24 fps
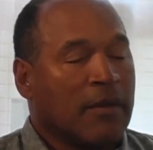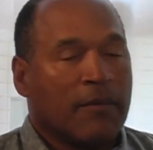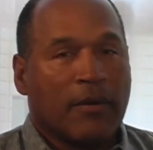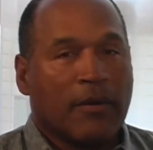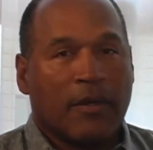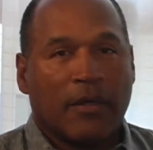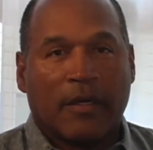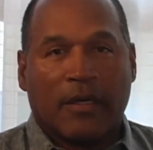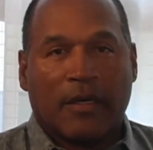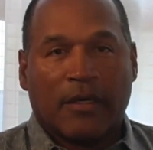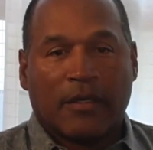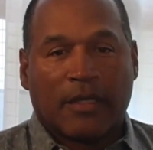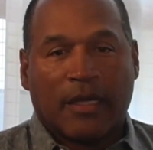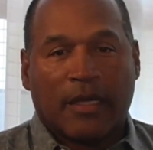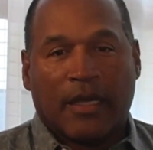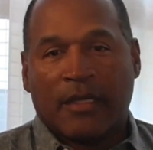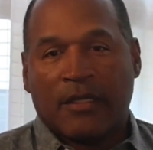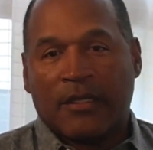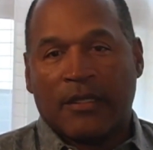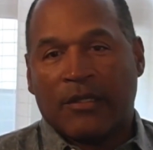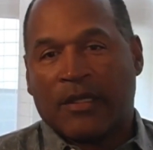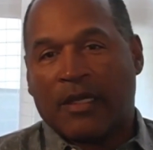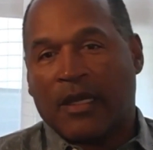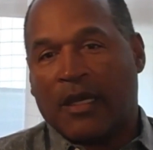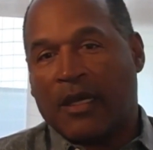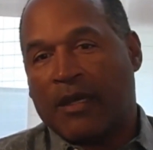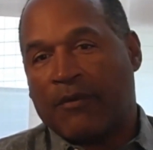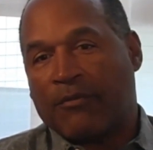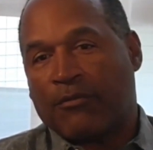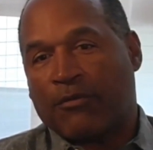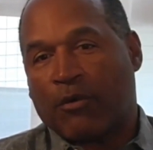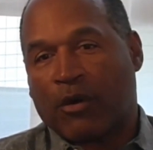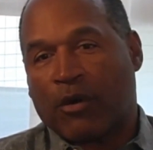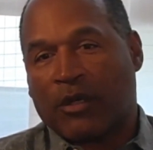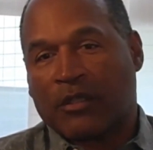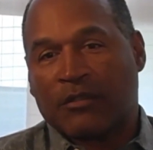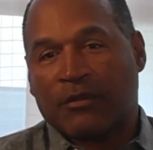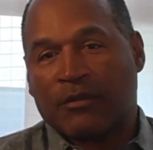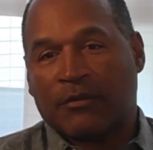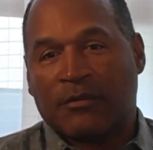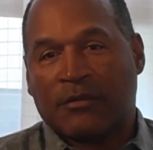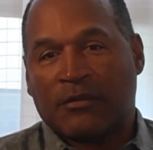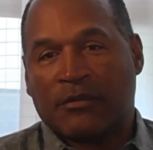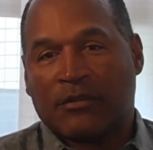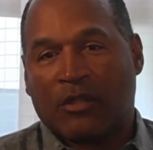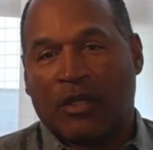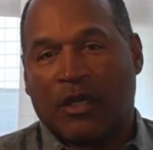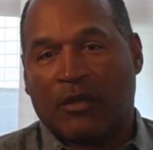He quickly made a name for
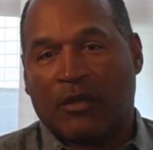himself in the